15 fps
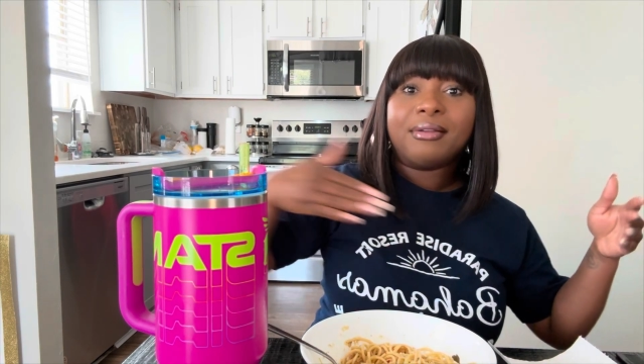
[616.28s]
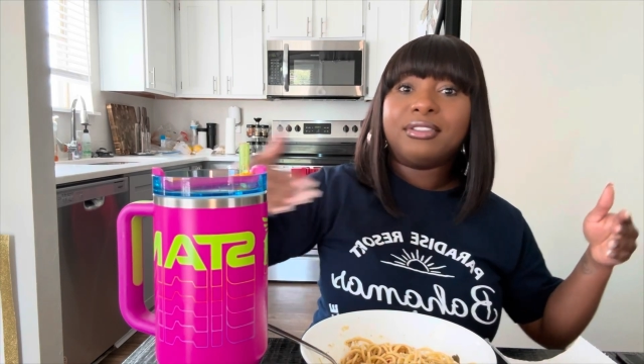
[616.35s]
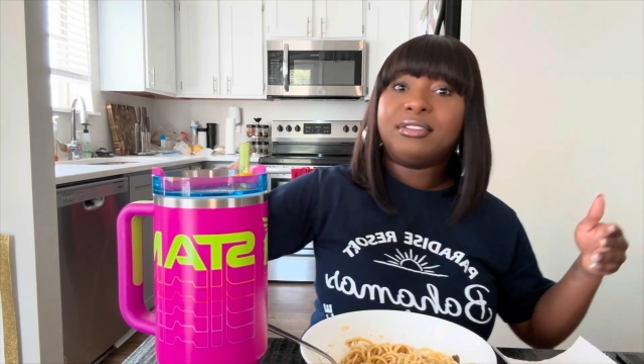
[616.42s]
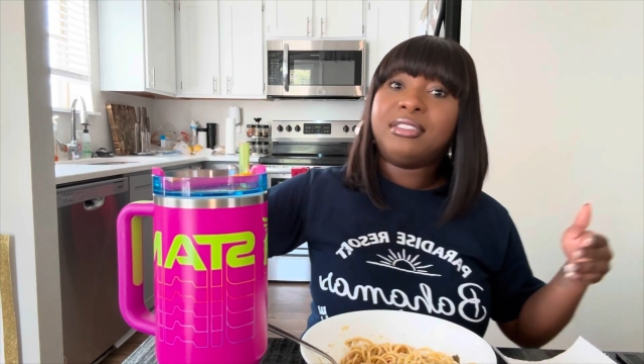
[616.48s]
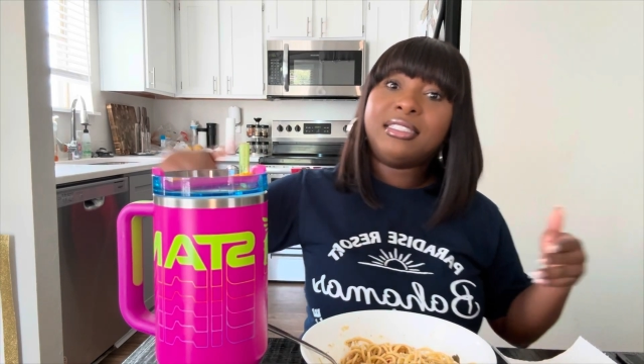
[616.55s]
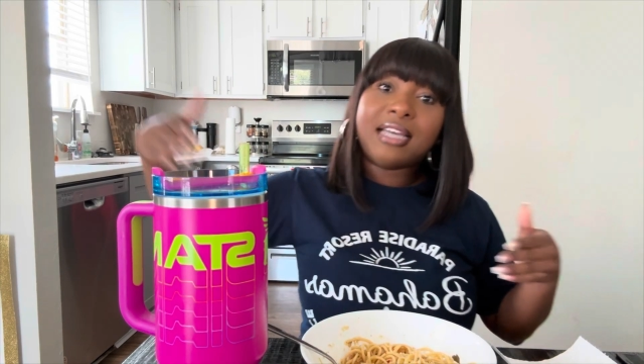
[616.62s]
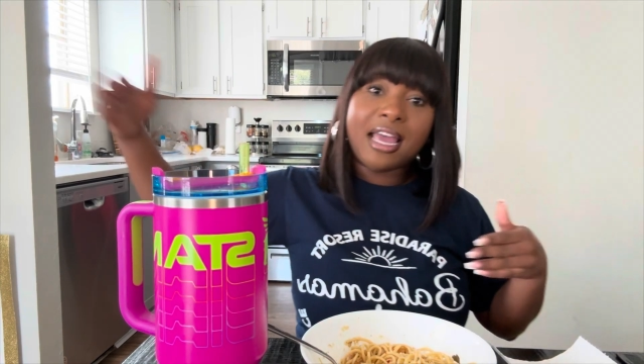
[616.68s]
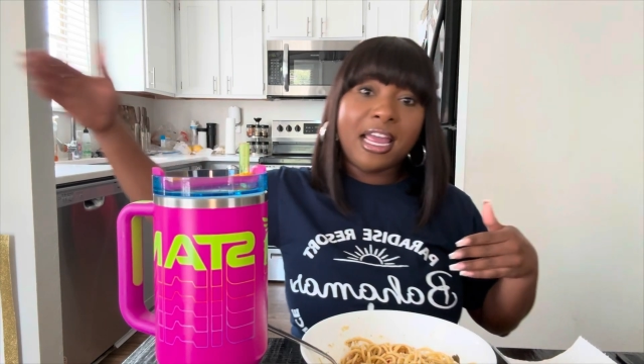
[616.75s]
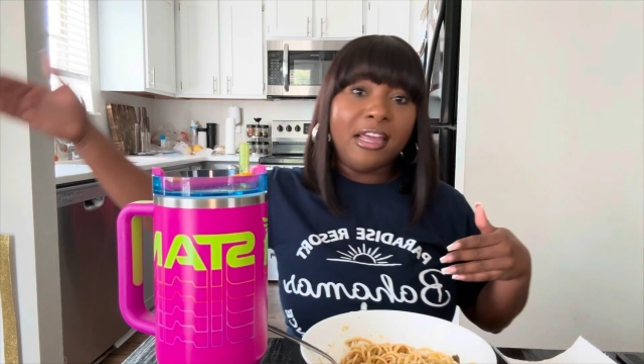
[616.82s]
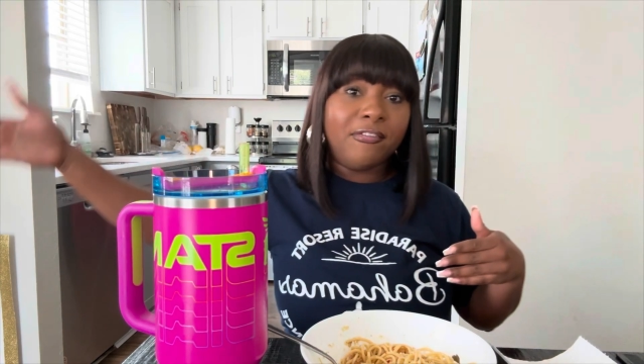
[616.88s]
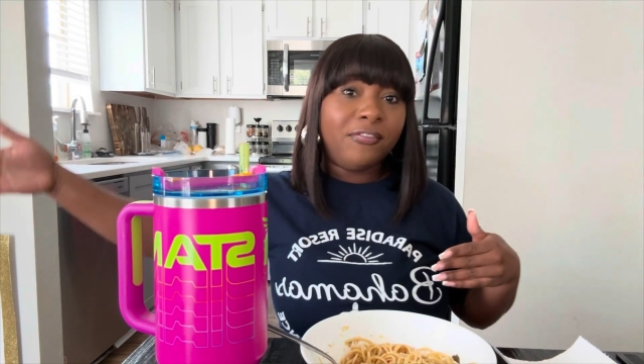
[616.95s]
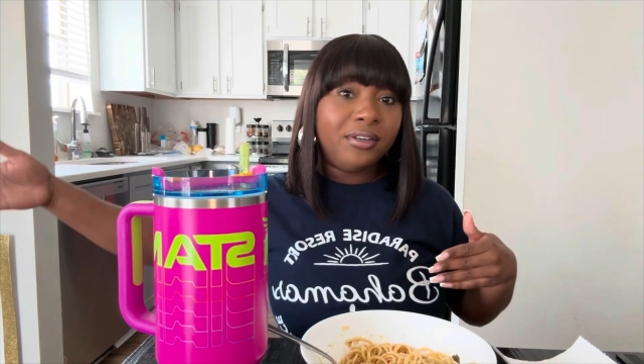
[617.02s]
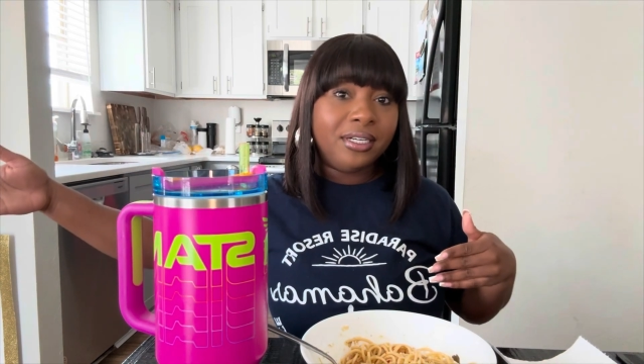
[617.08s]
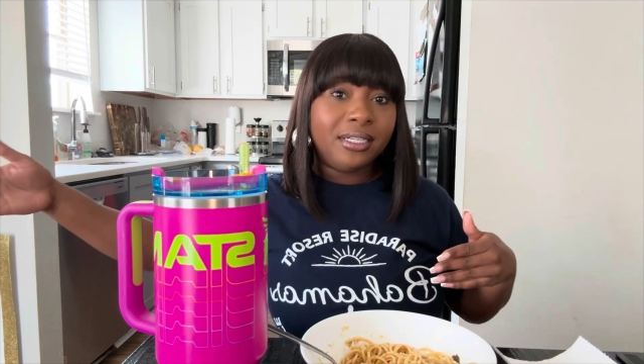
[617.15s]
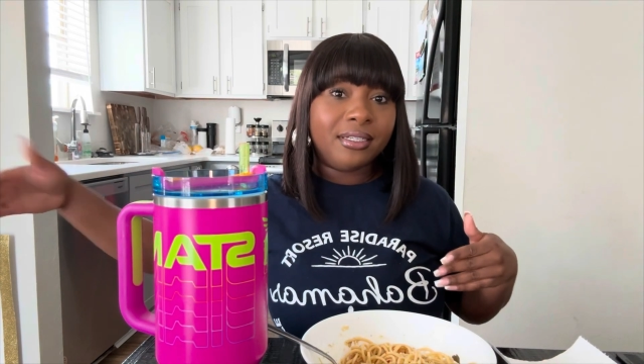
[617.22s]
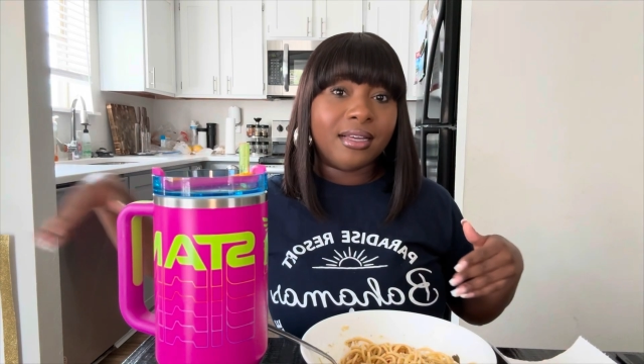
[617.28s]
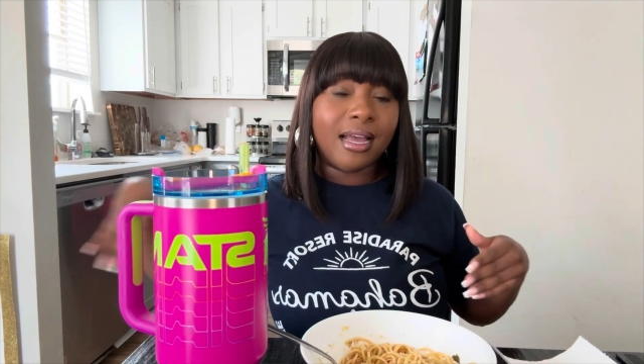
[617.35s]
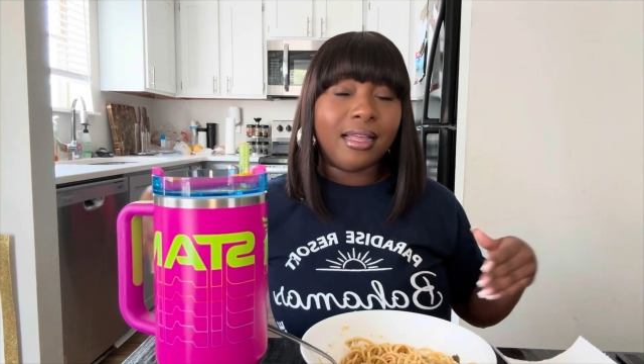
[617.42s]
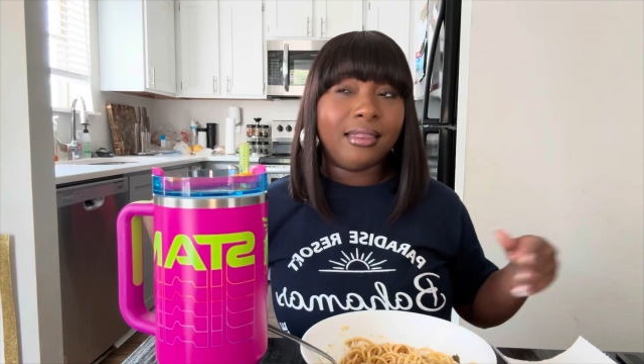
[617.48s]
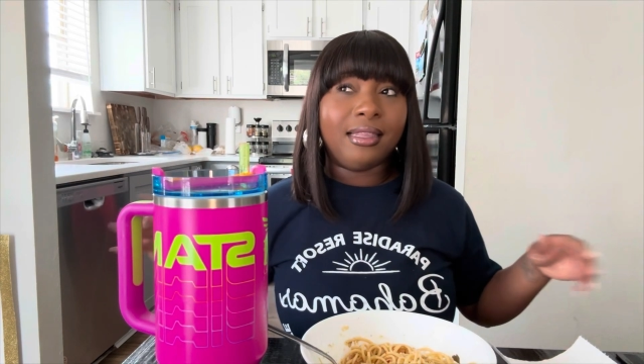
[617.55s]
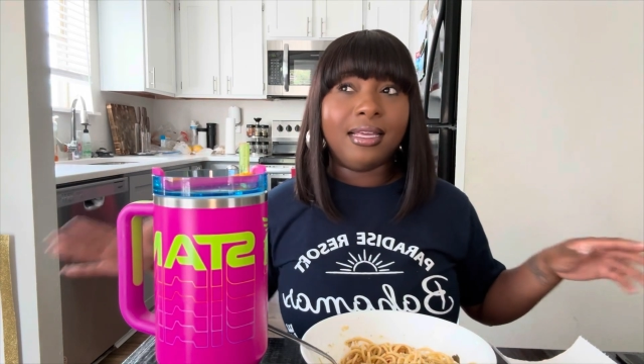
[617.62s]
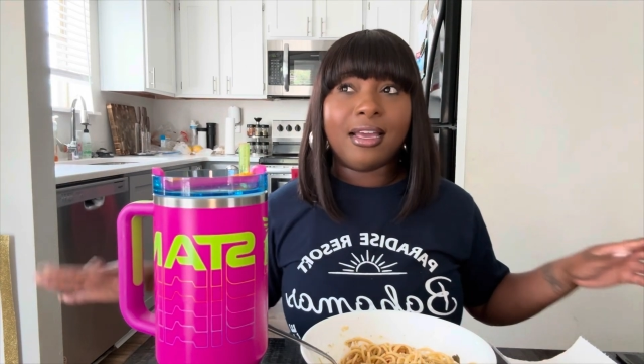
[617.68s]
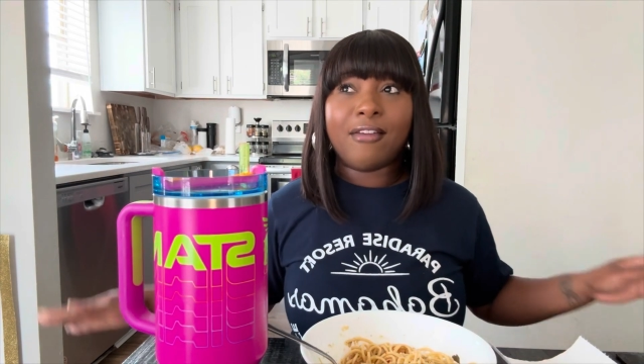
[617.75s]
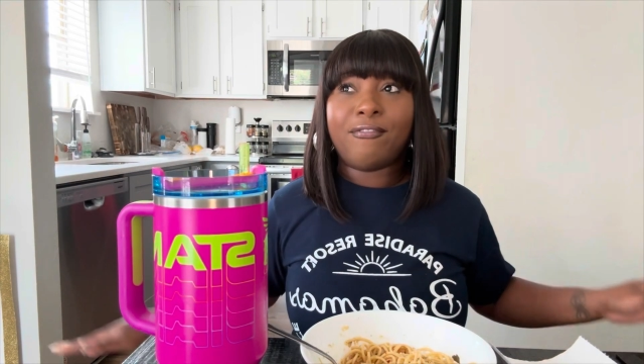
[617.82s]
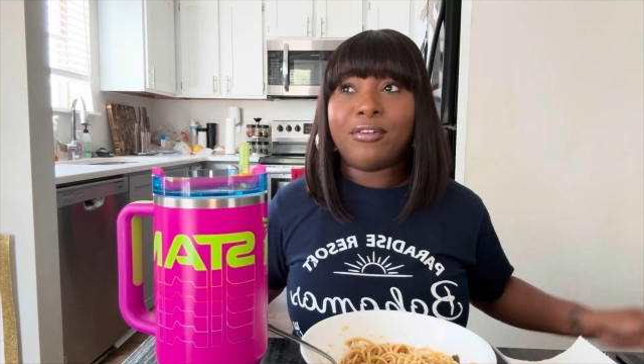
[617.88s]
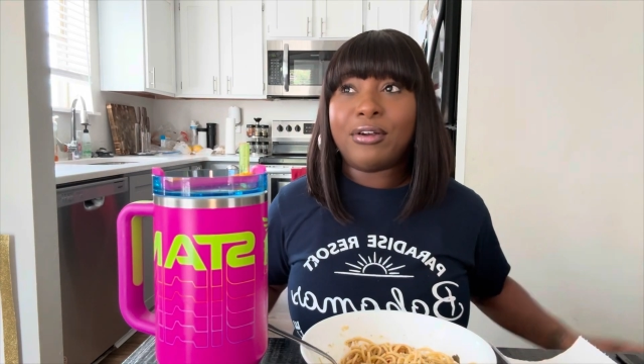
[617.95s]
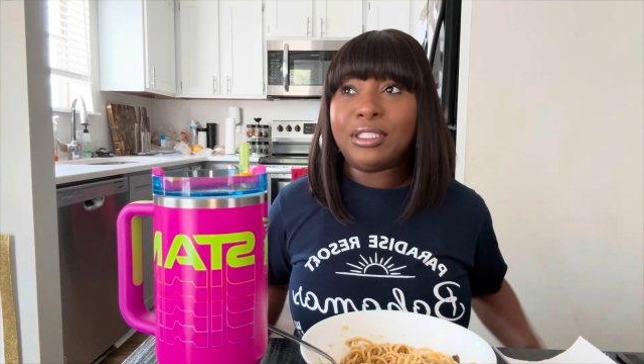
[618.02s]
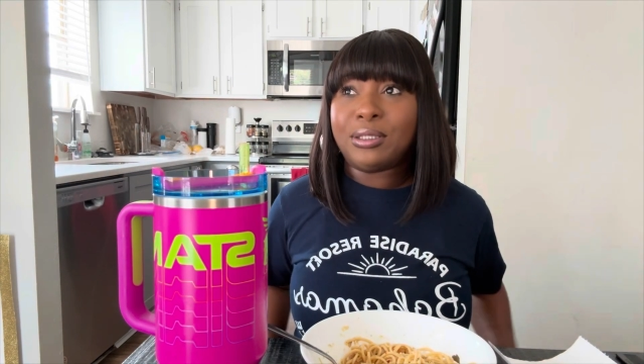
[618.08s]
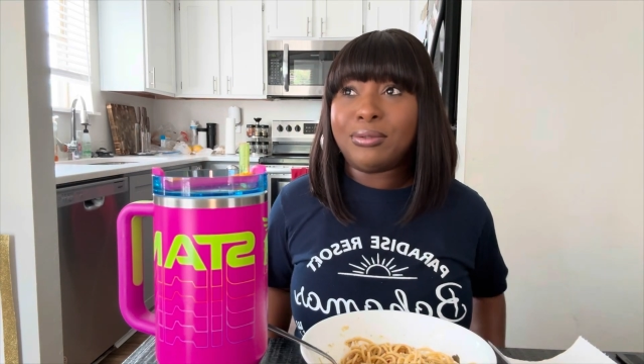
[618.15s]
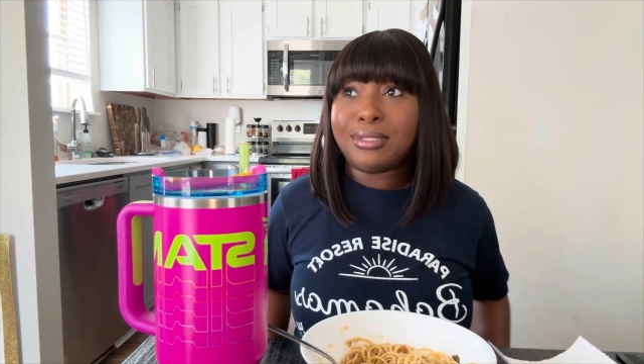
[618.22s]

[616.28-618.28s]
to 8 foot. I think at first